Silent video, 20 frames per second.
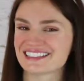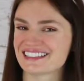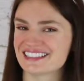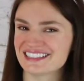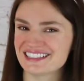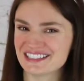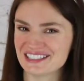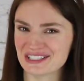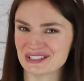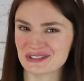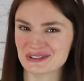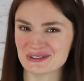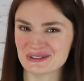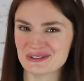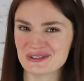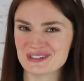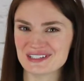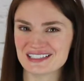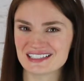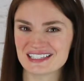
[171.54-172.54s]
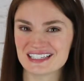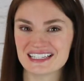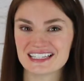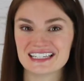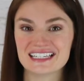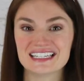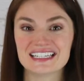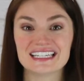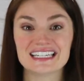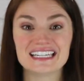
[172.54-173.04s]
you,
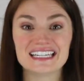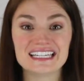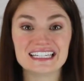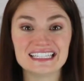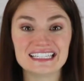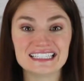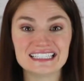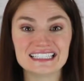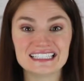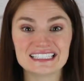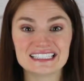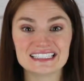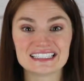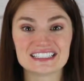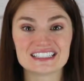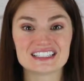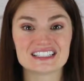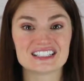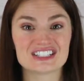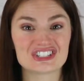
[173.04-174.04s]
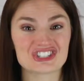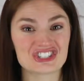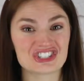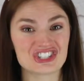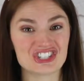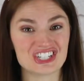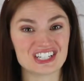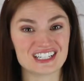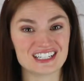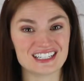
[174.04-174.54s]
he,
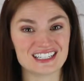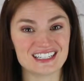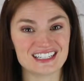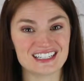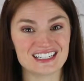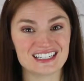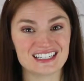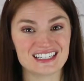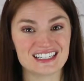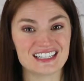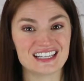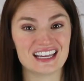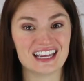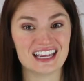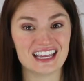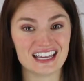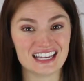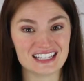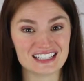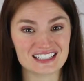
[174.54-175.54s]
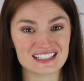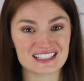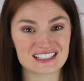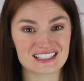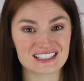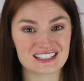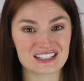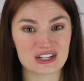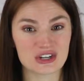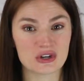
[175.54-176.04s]
she, it,
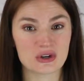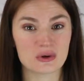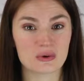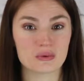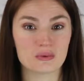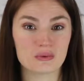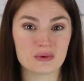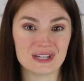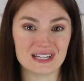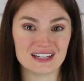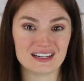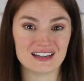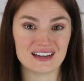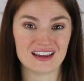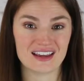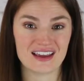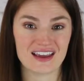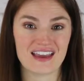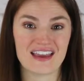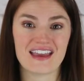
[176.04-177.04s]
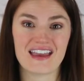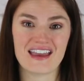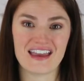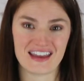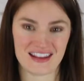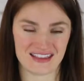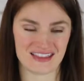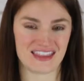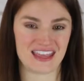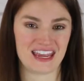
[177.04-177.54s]
we,
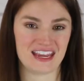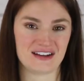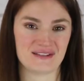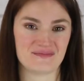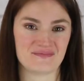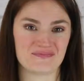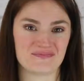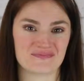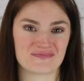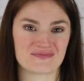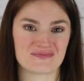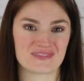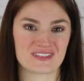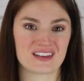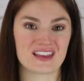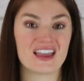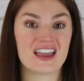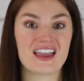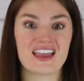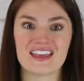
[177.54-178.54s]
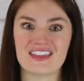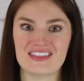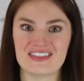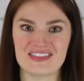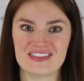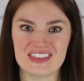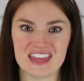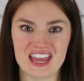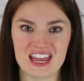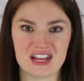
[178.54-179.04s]
and they.
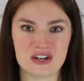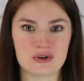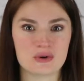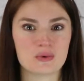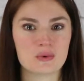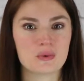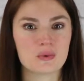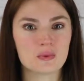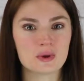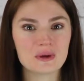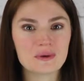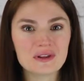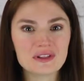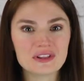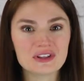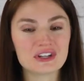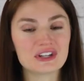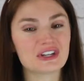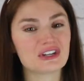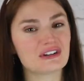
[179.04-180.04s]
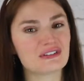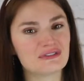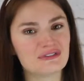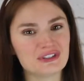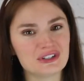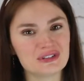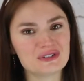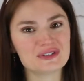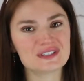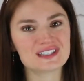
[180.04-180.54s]
Then we will look at a
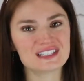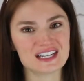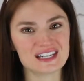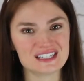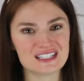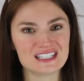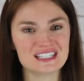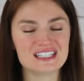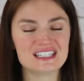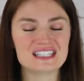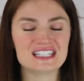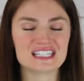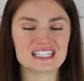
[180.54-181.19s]
few sentence